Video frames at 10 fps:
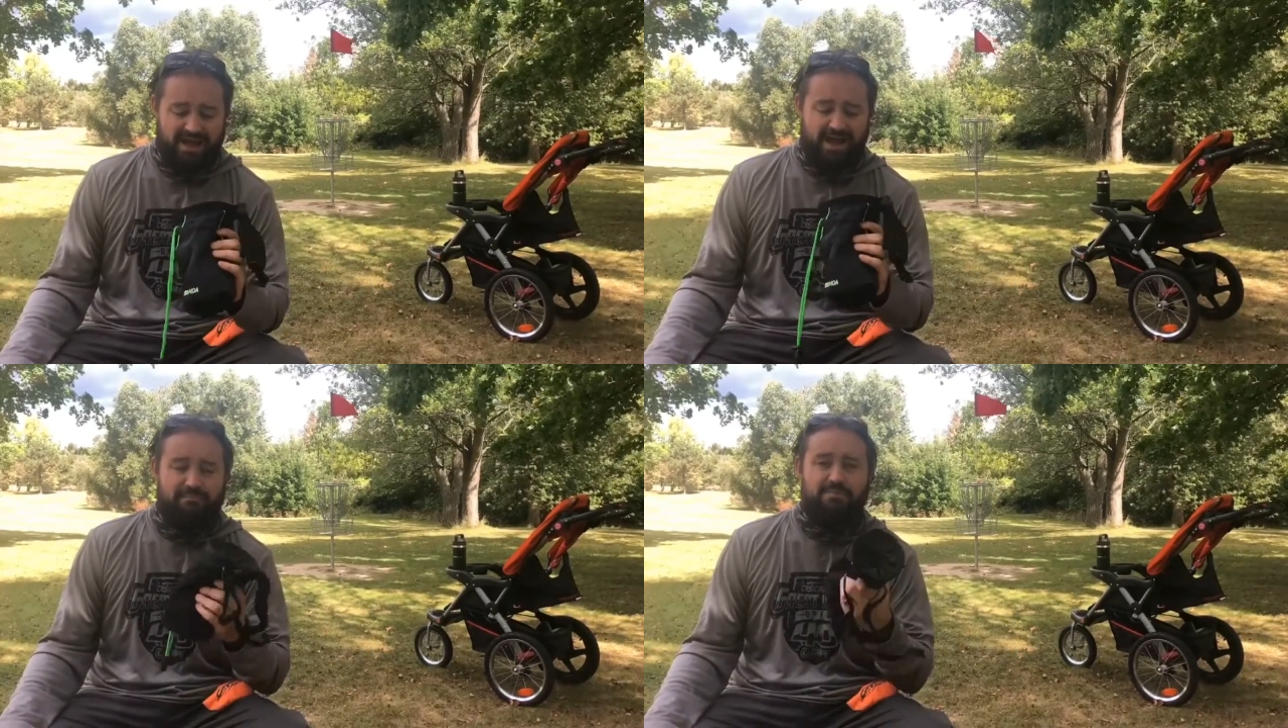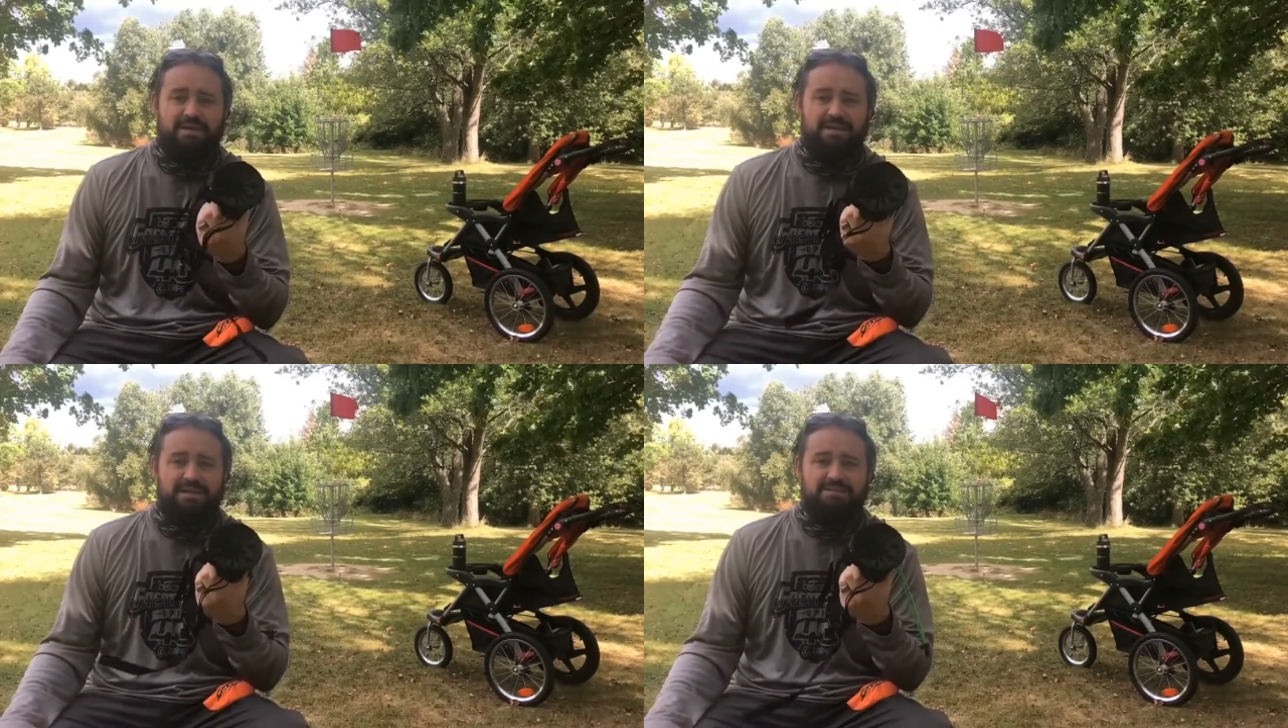I'm
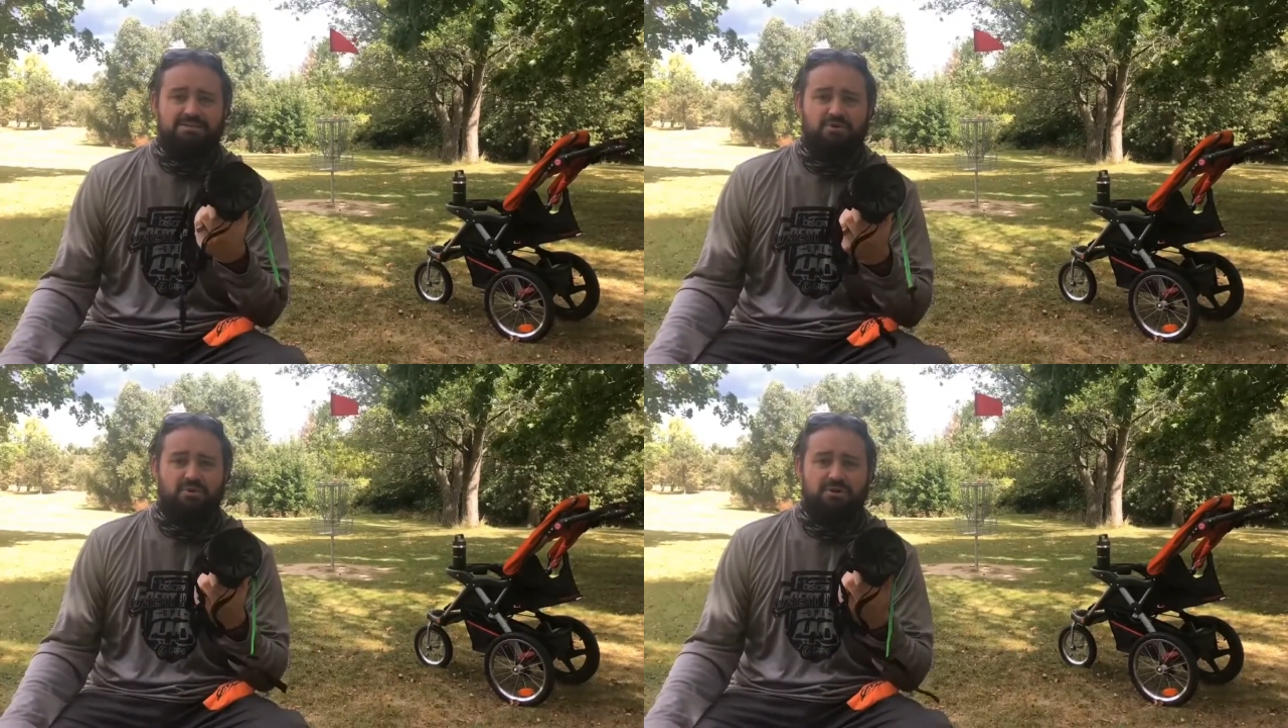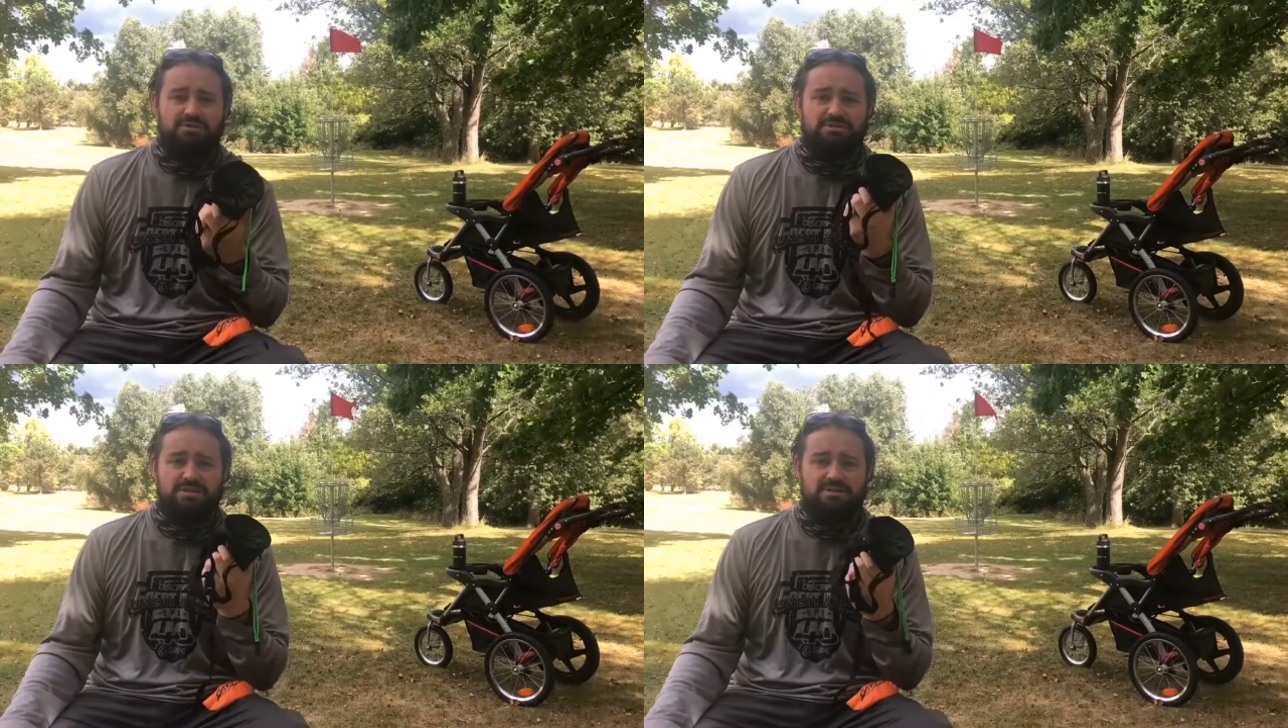leaning
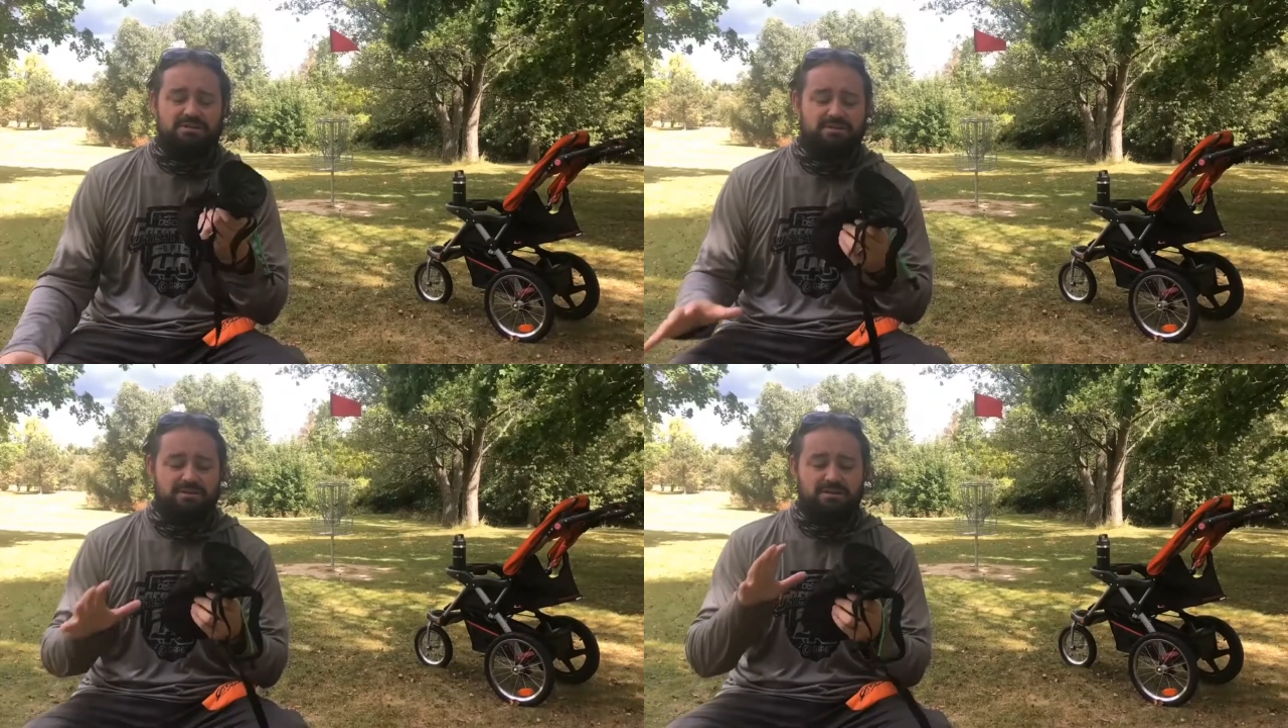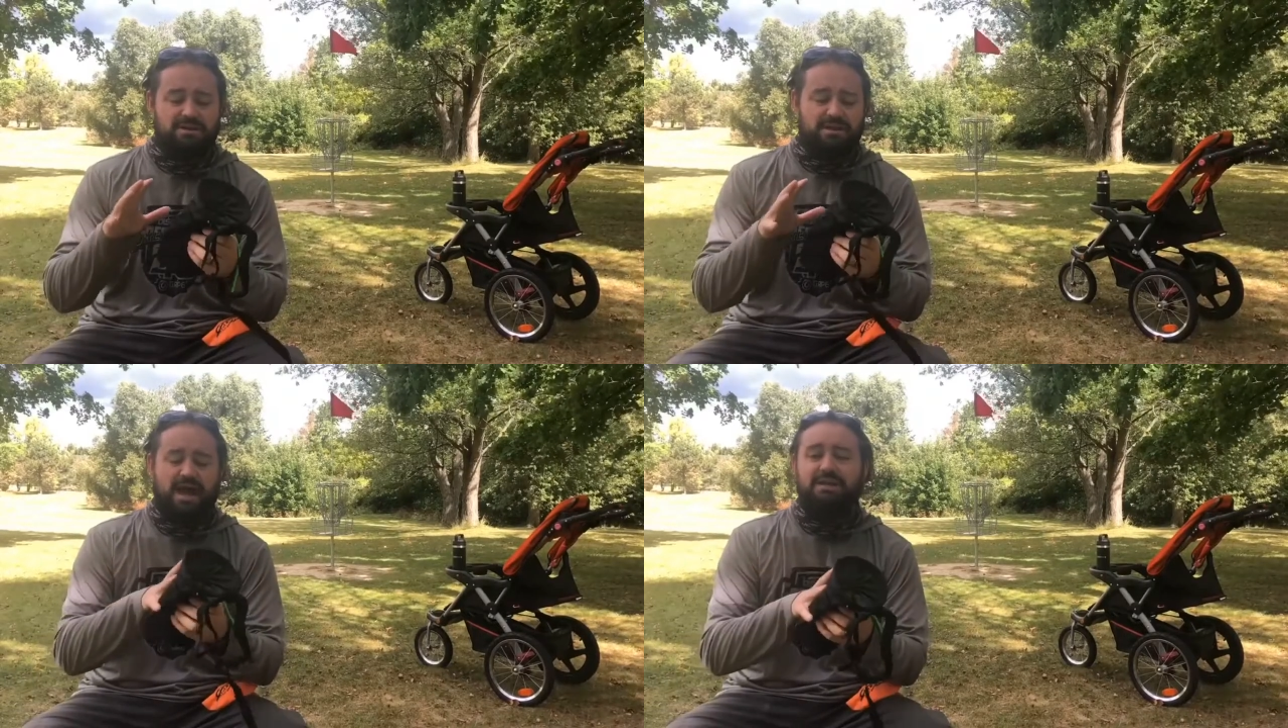towards
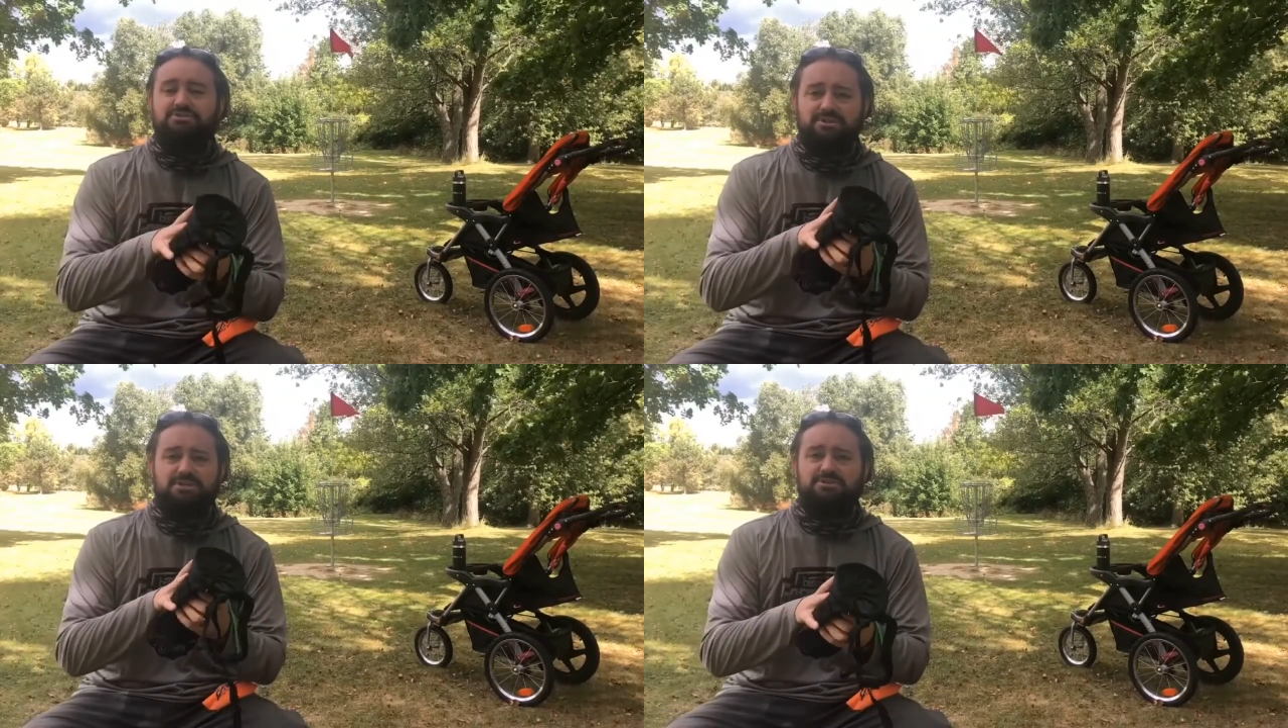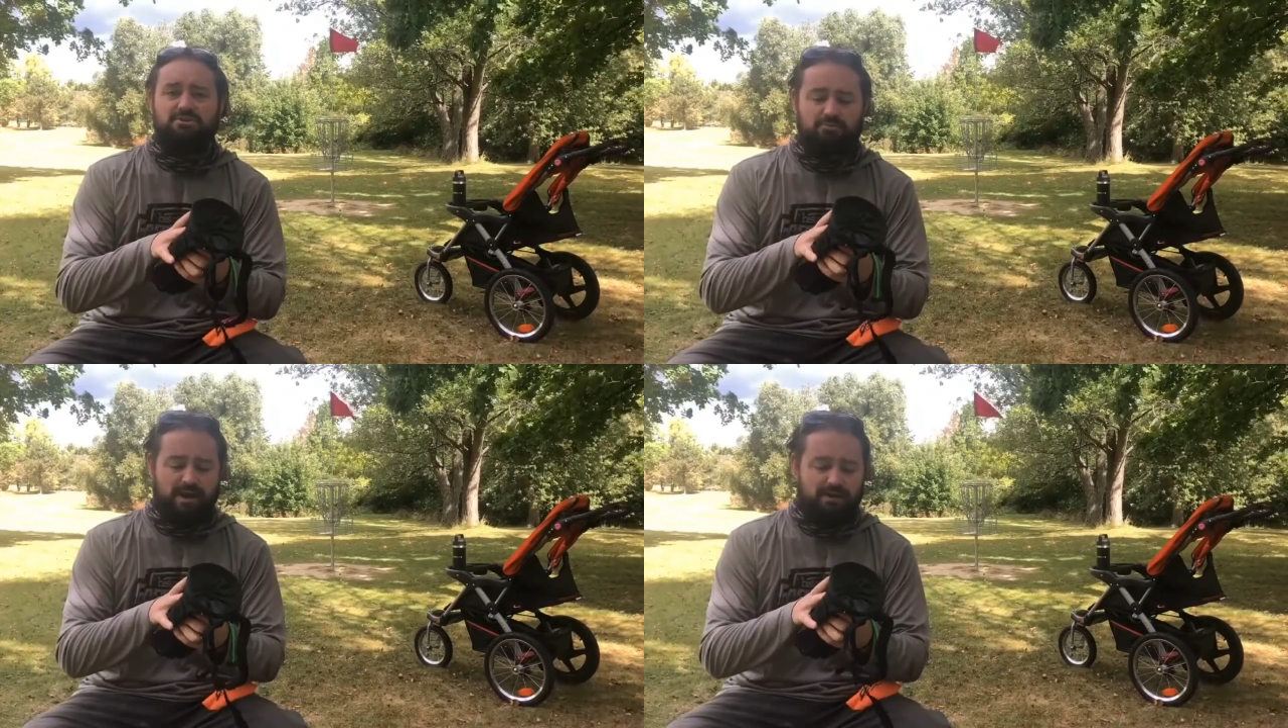a
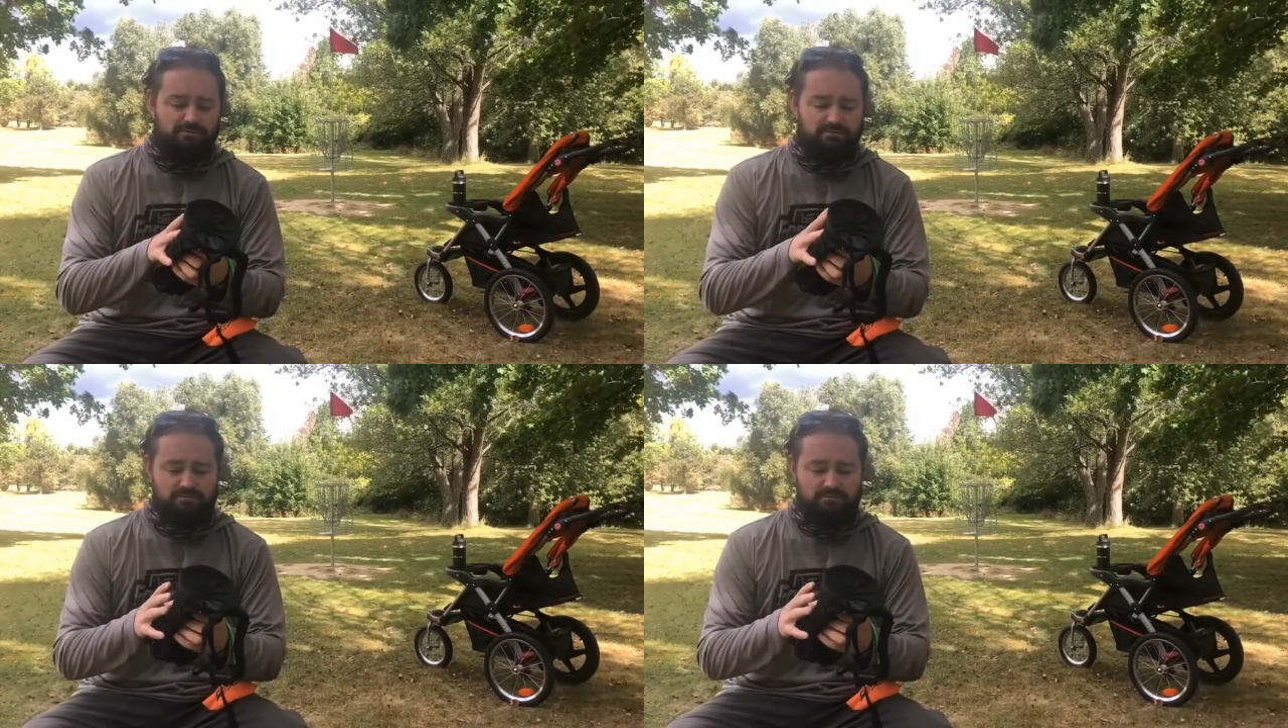non-traditional route.